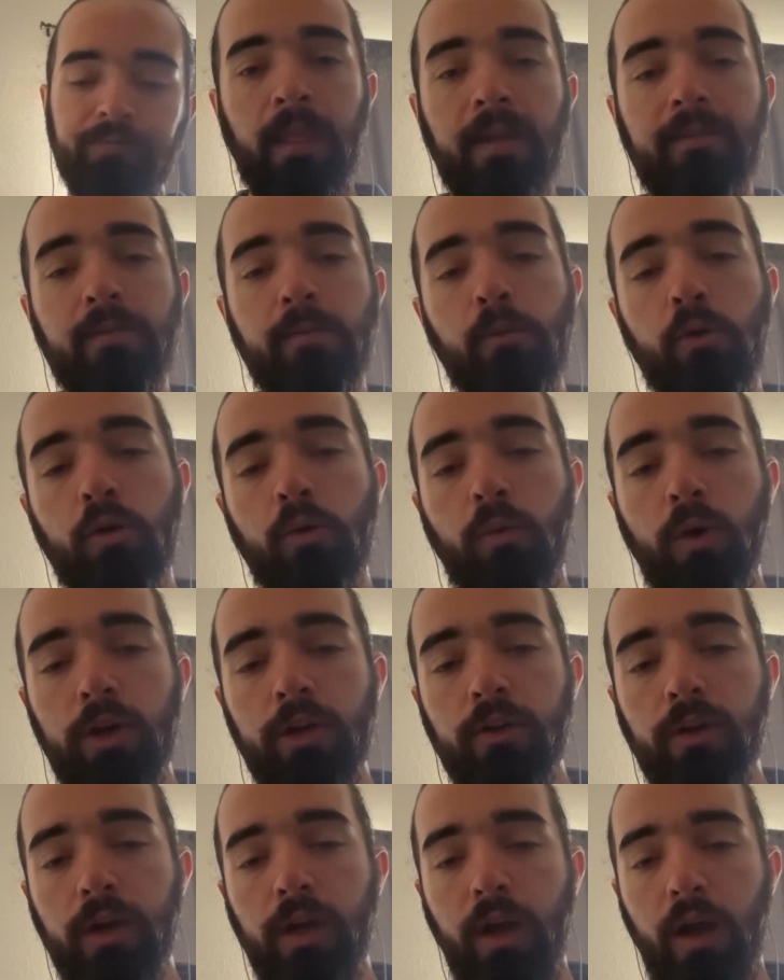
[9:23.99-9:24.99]
If you're more
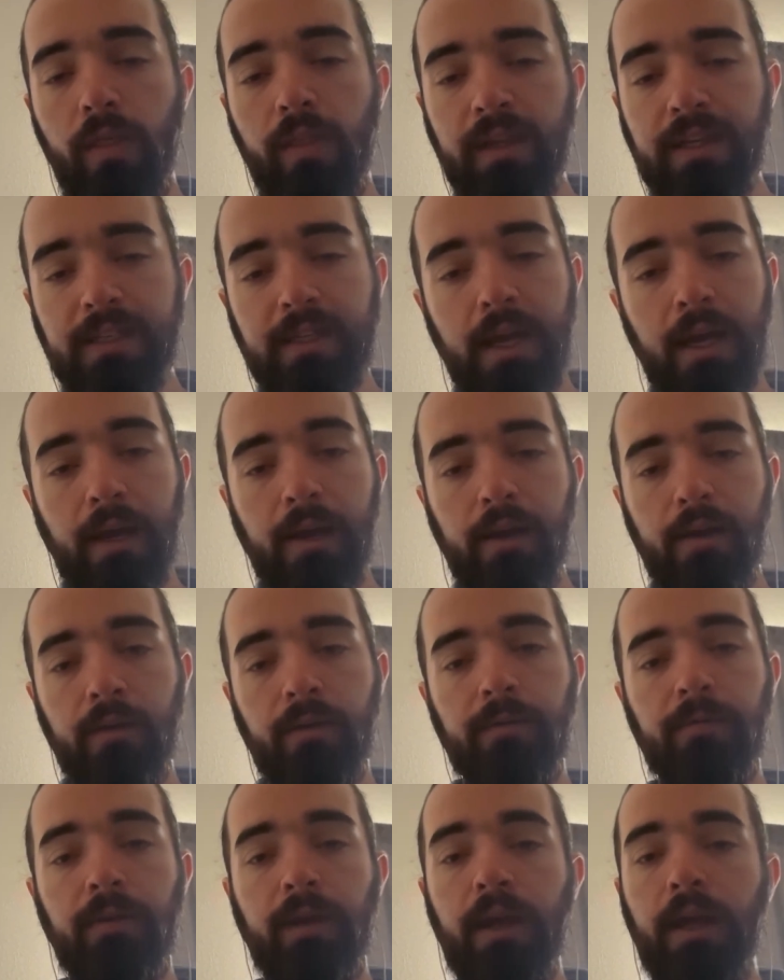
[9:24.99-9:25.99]
wondering on the side
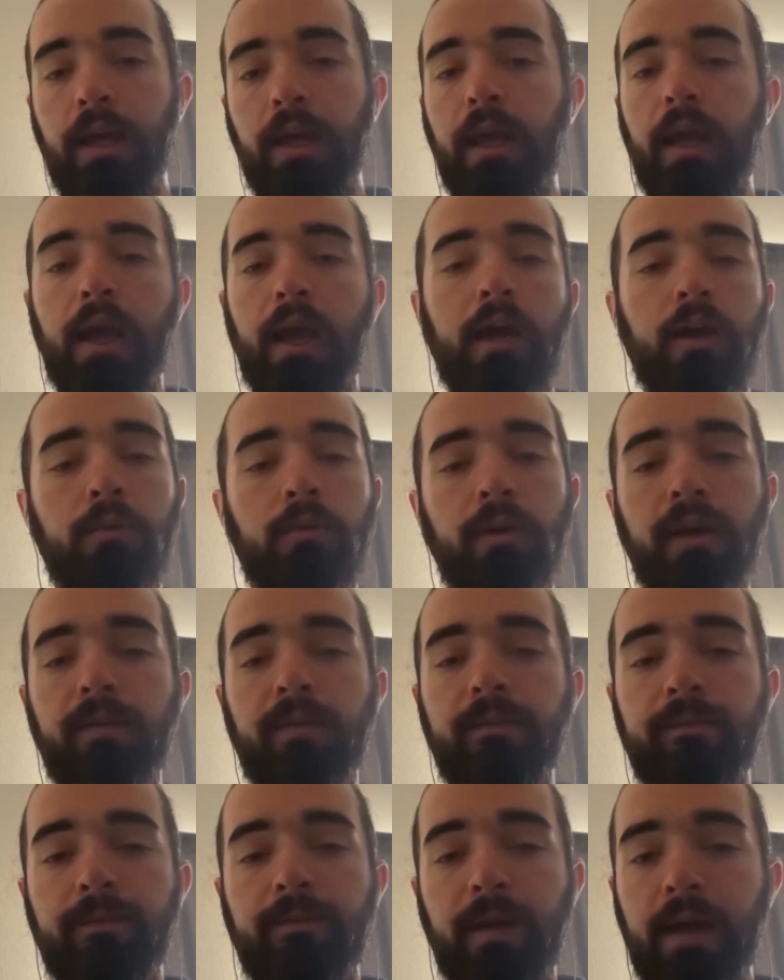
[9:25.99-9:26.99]
of, hey, how do I
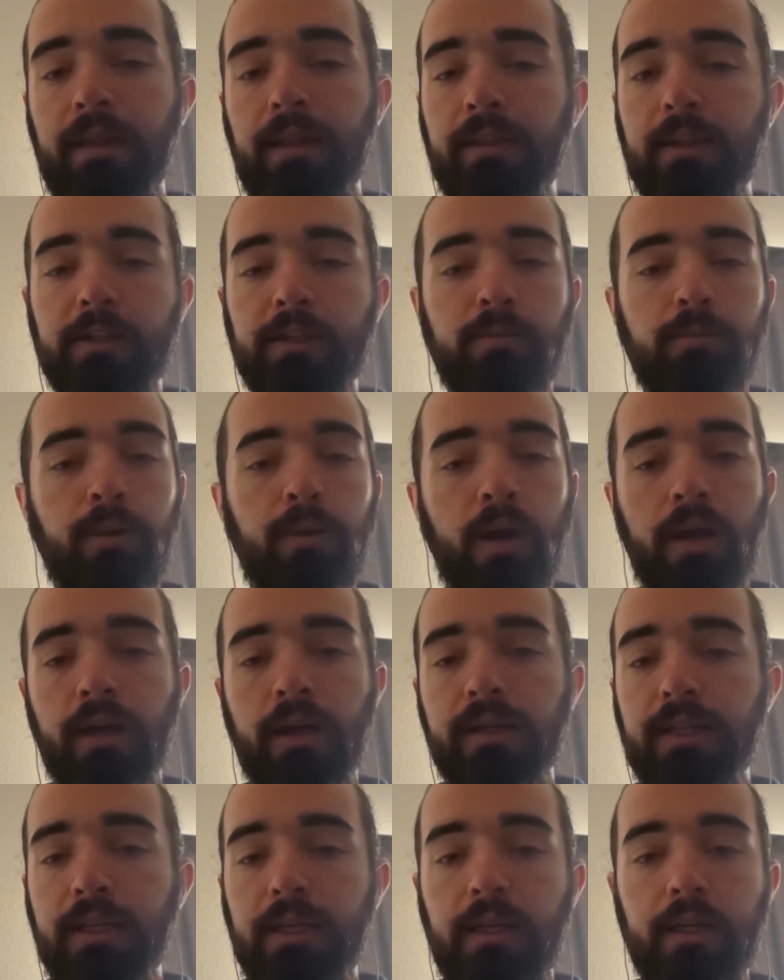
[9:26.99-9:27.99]
vet this
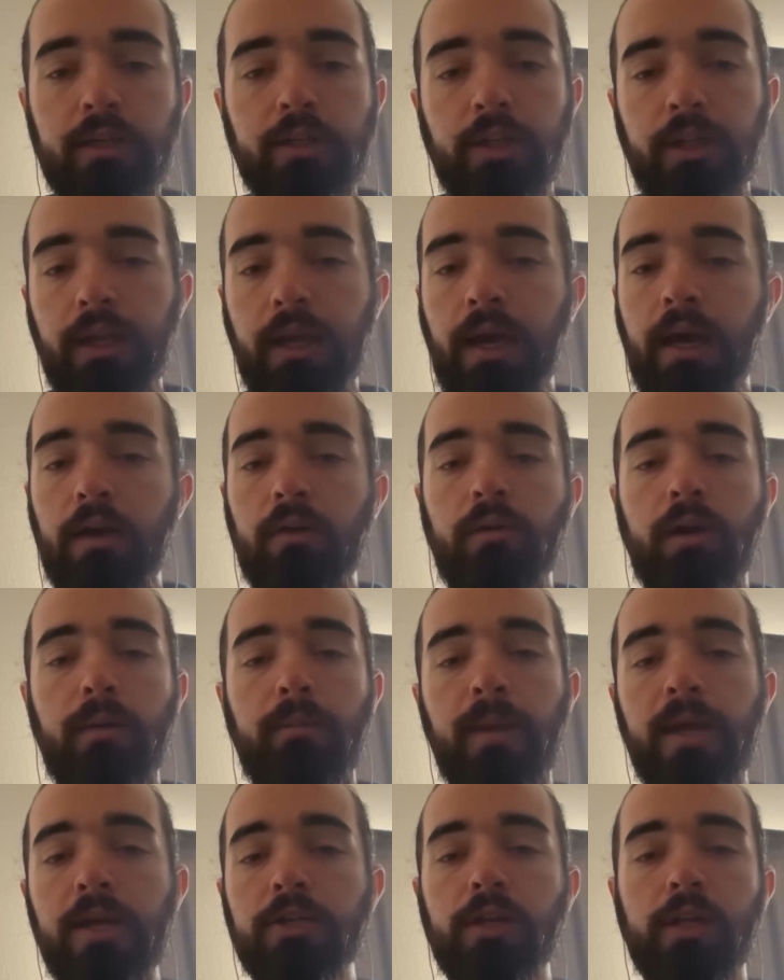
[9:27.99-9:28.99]
product initially? How do I
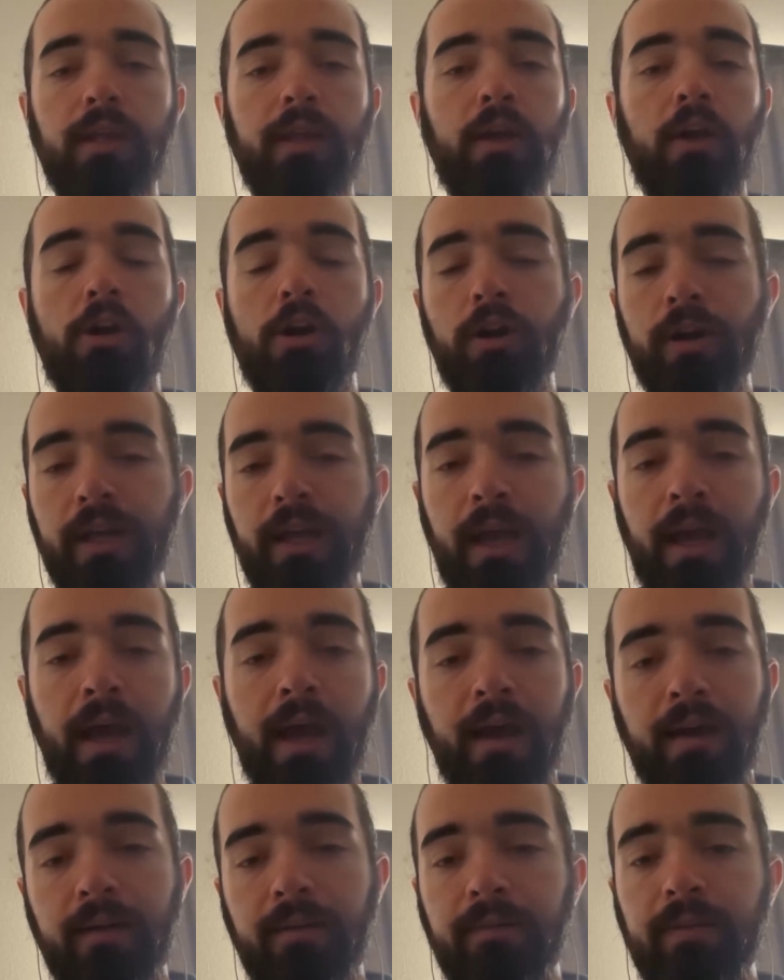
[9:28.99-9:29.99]
make sure they already
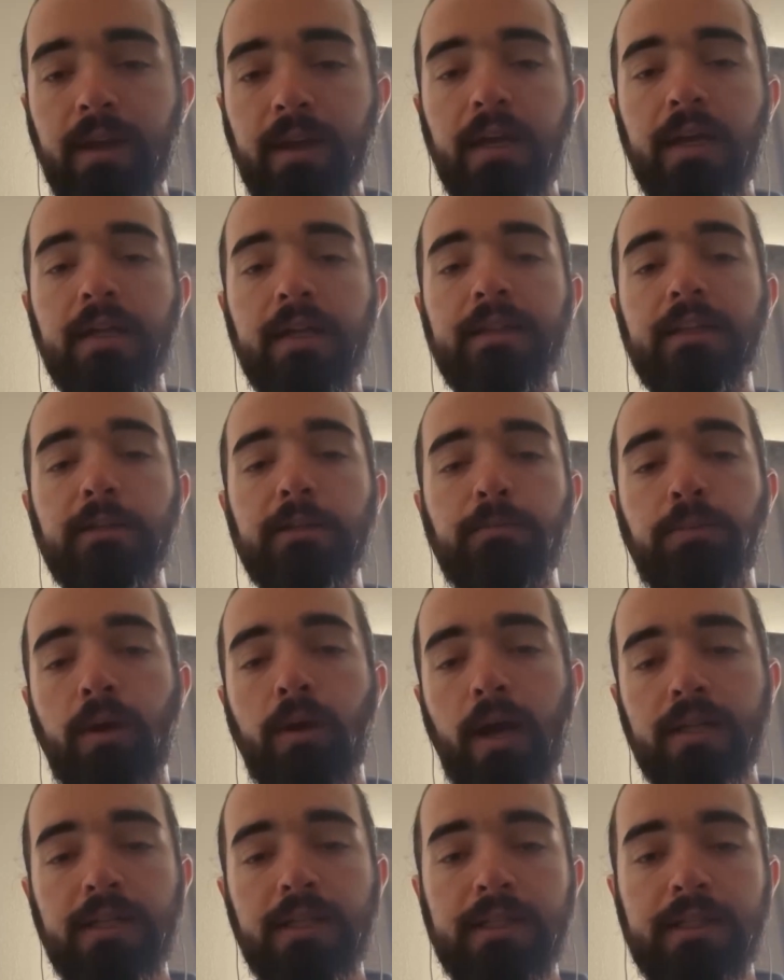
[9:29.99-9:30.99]
have these
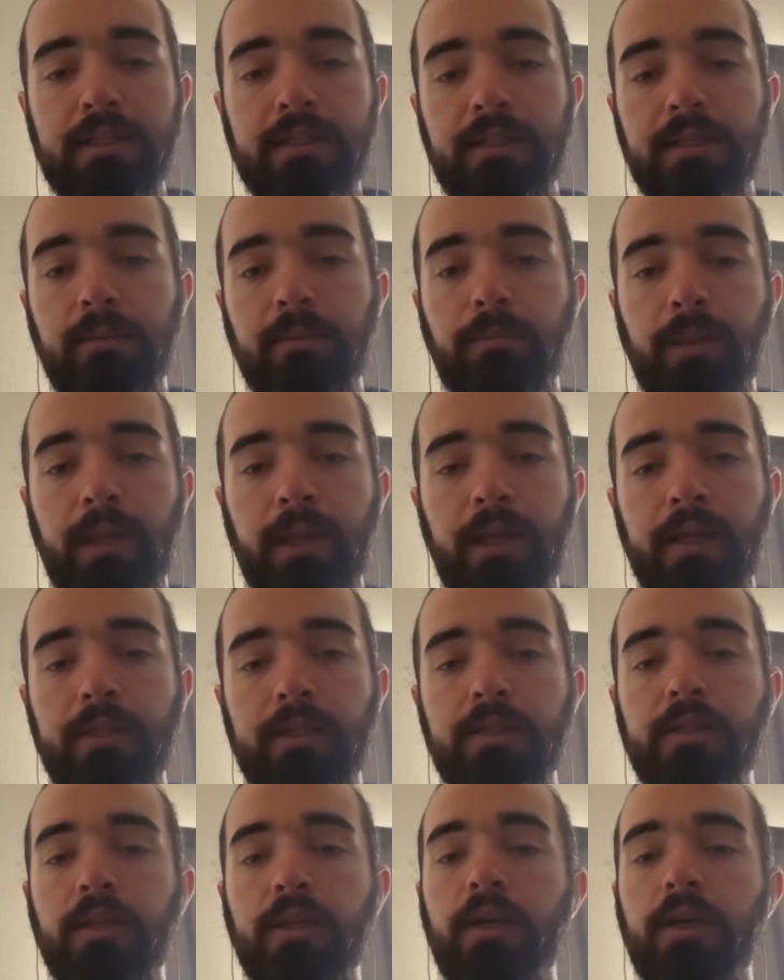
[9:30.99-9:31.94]
processes in place?